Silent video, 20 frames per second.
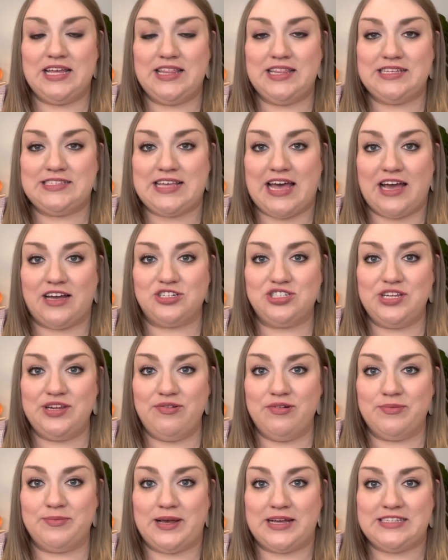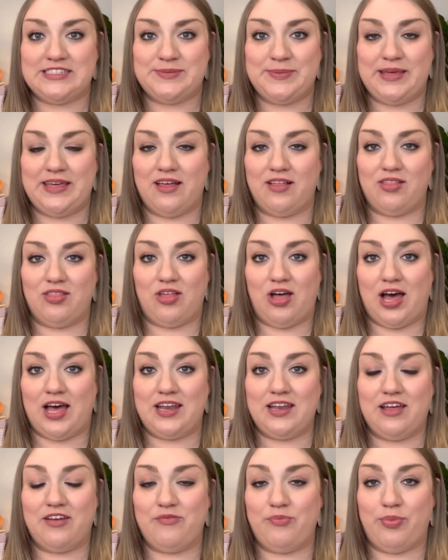this actually reminds me a
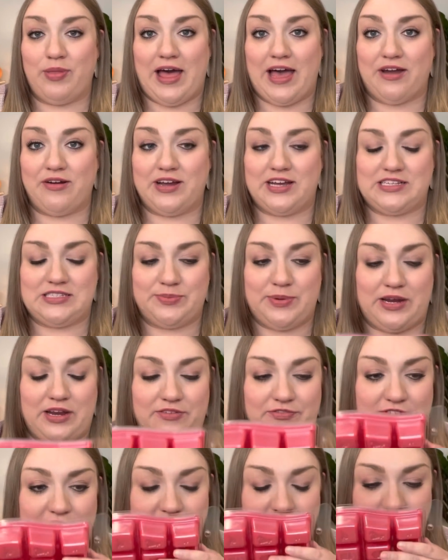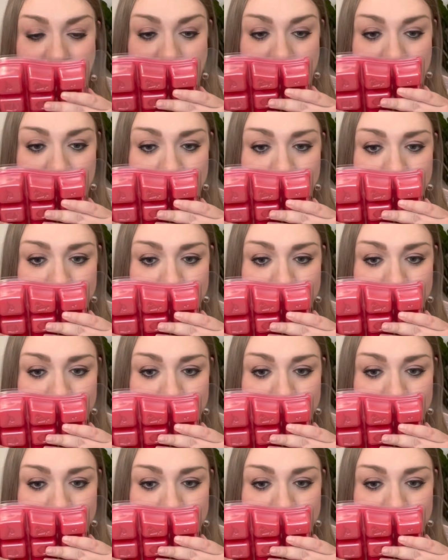lot of black raspberry vanilla.